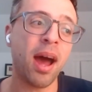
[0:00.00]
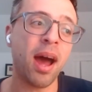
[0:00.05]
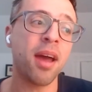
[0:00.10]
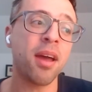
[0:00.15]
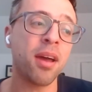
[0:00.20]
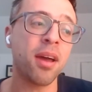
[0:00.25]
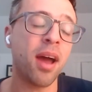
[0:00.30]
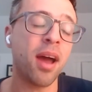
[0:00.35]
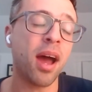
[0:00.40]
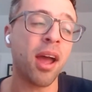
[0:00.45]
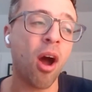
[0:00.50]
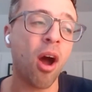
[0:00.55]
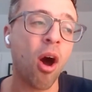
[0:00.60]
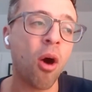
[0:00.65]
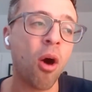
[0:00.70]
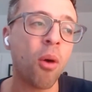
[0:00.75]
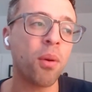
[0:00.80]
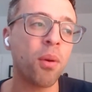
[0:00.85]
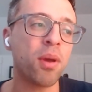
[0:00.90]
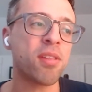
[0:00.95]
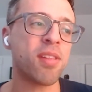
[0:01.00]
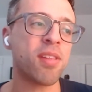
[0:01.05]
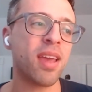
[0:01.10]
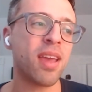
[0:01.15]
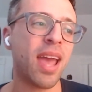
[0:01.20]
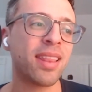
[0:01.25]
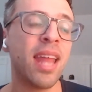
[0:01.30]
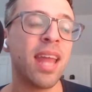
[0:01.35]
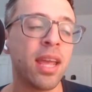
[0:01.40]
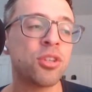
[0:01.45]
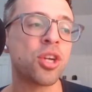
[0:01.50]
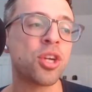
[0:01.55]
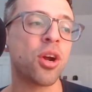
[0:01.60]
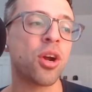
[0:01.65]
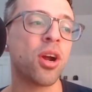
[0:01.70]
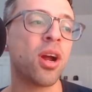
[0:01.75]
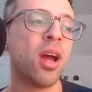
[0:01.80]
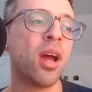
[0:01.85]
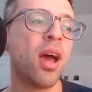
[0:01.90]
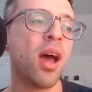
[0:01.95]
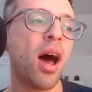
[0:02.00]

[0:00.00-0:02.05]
I, I always think at the danger